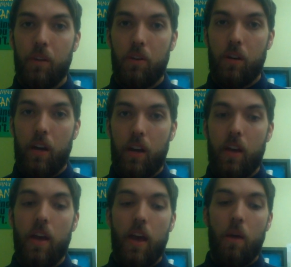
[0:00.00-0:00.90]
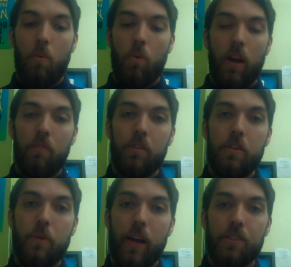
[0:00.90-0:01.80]
Okay? And whenever
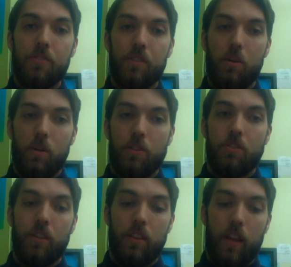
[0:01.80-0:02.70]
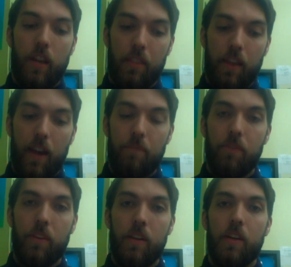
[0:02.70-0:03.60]
you answer a question like that,
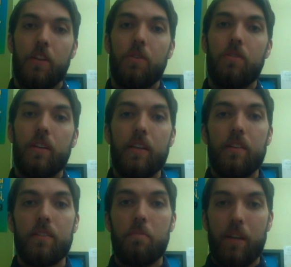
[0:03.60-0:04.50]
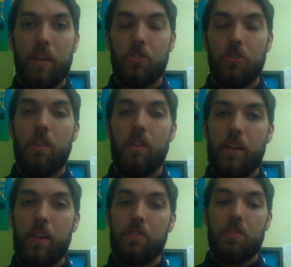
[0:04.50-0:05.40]
you need to mention
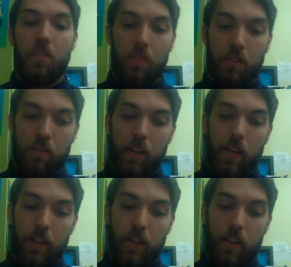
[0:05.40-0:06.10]
these three,